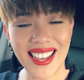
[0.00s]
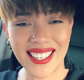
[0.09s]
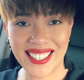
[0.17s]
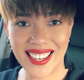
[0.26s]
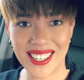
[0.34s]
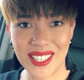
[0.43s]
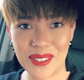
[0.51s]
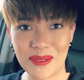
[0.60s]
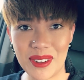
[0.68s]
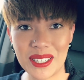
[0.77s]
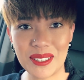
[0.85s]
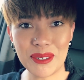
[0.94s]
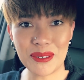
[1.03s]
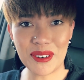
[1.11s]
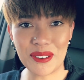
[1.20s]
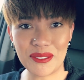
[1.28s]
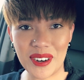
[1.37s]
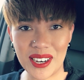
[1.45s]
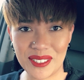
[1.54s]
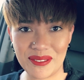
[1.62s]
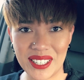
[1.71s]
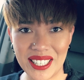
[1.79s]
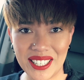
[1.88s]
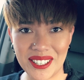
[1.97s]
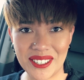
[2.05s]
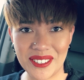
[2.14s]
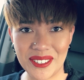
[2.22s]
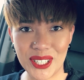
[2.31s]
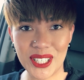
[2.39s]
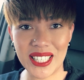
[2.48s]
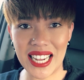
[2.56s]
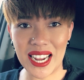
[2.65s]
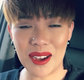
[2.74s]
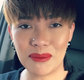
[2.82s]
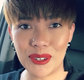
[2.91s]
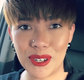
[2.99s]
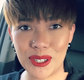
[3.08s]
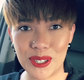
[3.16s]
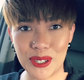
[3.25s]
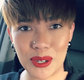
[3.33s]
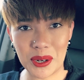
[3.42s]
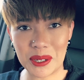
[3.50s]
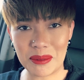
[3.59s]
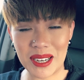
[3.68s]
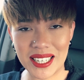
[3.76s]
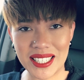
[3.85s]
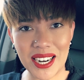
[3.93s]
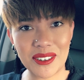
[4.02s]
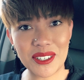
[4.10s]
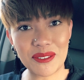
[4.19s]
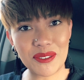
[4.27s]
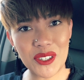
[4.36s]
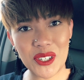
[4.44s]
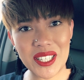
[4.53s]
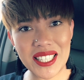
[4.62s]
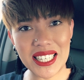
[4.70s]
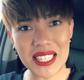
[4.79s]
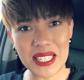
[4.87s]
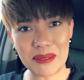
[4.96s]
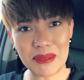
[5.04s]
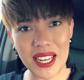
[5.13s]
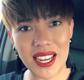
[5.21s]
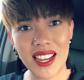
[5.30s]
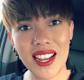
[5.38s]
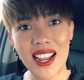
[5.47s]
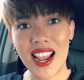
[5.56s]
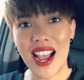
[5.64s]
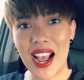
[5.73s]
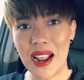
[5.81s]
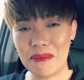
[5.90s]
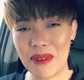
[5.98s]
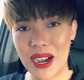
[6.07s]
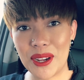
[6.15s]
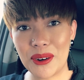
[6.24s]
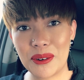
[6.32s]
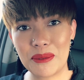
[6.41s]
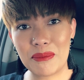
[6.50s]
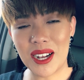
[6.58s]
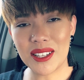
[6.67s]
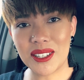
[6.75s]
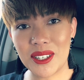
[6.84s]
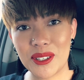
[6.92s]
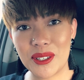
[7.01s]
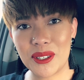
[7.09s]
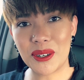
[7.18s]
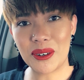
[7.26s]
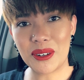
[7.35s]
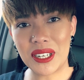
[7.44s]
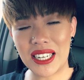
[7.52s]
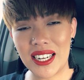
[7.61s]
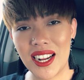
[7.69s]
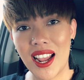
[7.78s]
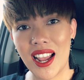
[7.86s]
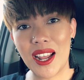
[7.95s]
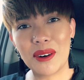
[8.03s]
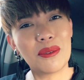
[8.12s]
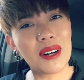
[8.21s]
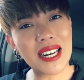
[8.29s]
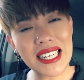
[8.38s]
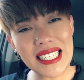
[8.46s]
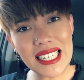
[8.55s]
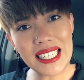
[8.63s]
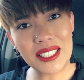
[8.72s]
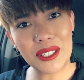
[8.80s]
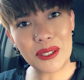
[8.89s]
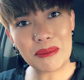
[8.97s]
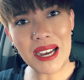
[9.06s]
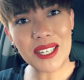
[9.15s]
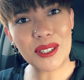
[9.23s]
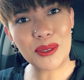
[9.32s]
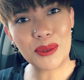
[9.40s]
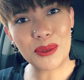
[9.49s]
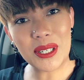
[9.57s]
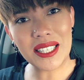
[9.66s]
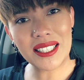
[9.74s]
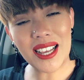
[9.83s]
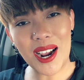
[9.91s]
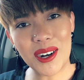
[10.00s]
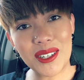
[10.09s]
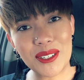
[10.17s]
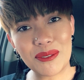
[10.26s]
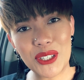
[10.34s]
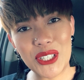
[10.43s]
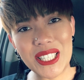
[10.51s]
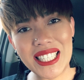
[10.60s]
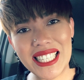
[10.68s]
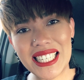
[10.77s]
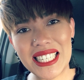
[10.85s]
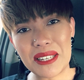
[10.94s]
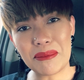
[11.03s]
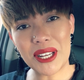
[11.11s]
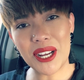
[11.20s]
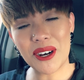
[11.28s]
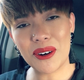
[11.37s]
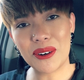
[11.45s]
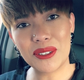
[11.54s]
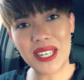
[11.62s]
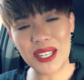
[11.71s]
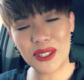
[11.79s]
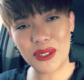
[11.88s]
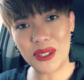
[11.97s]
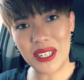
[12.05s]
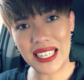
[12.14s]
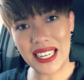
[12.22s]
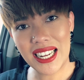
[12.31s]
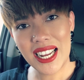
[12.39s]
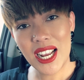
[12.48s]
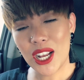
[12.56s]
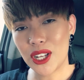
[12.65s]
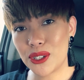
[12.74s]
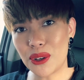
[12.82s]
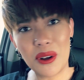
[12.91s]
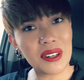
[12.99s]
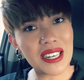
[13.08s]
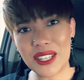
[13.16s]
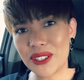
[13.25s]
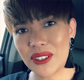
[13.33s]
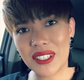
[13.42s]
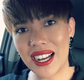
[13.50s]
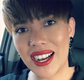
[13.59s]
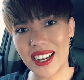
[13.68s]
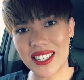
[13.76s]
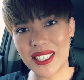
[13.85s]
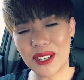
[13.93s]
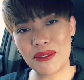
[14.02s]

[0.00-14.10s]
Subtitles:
Hi guys, welcome to our first video. Today I'm going to talk about iron deficiency anemia and my own personal story and what I did to battle with iron deficiency anemia all naturally. It's all natural guys.